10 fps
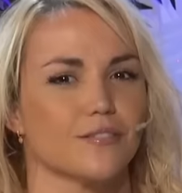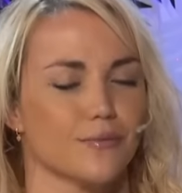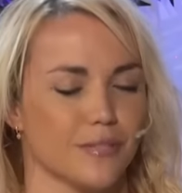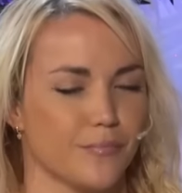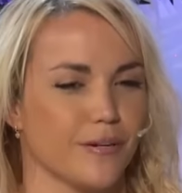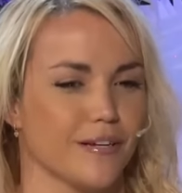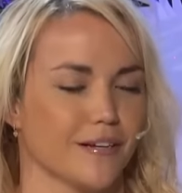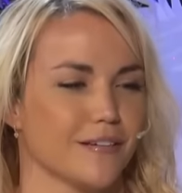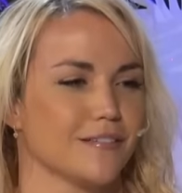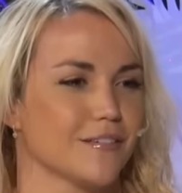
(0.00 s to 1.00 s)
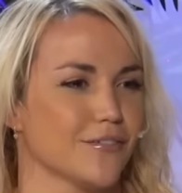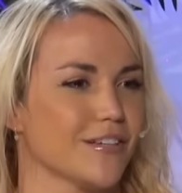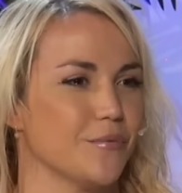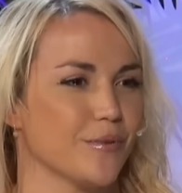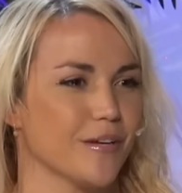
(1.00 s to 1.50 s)
doing it pretty good, so they're
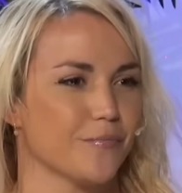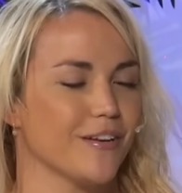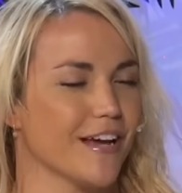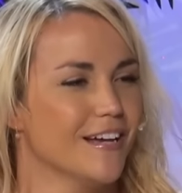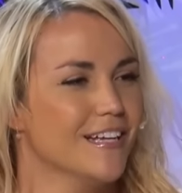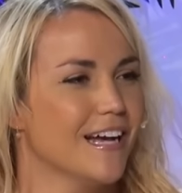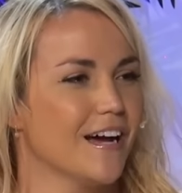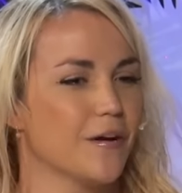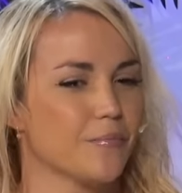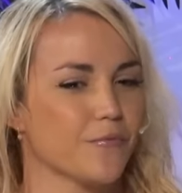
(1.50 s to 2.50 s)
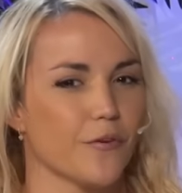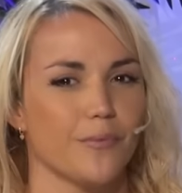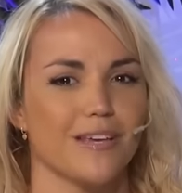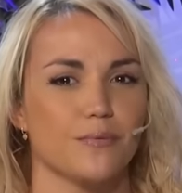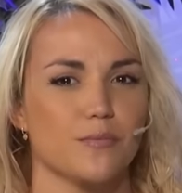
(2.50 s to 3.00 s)
keeping it. But yeah, um, yeah. for
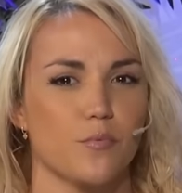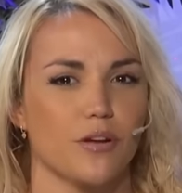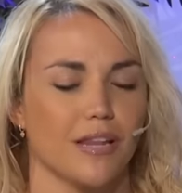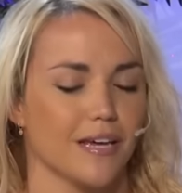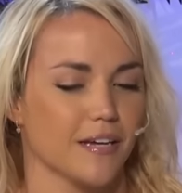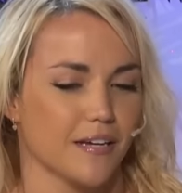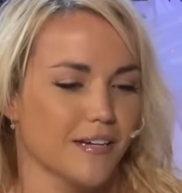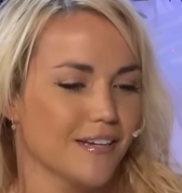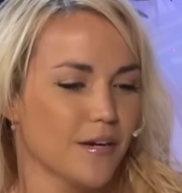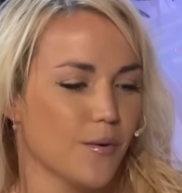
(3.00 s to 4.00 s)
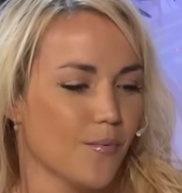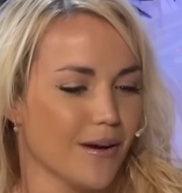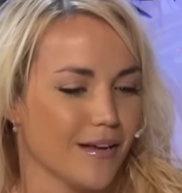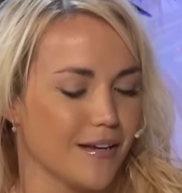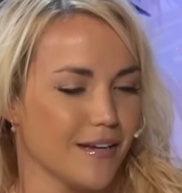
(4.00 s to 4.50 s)
me it was more like
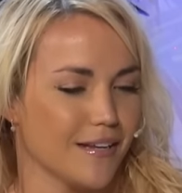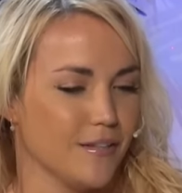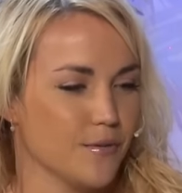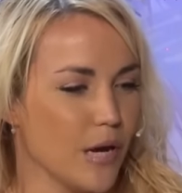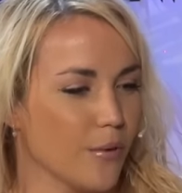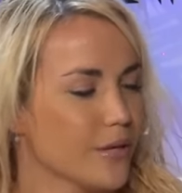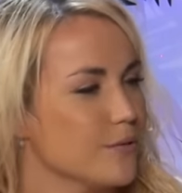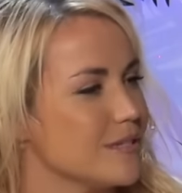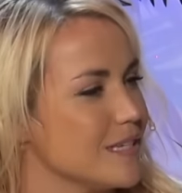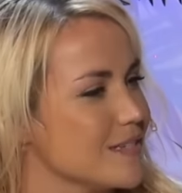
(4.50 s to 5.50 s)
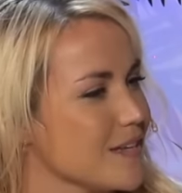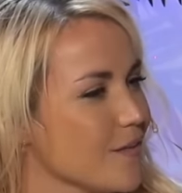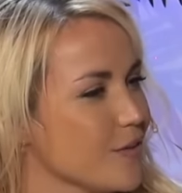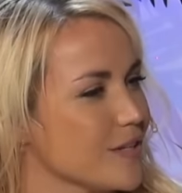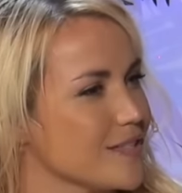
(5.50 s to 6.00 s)
when you go and you see
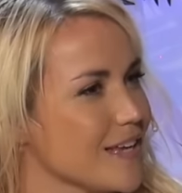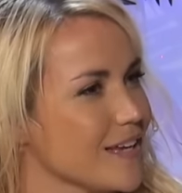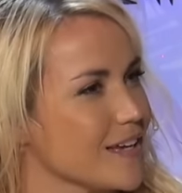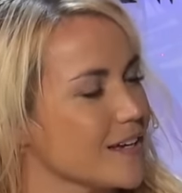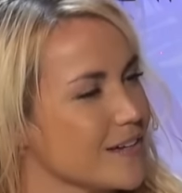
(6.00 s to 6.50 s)
stuff that it's like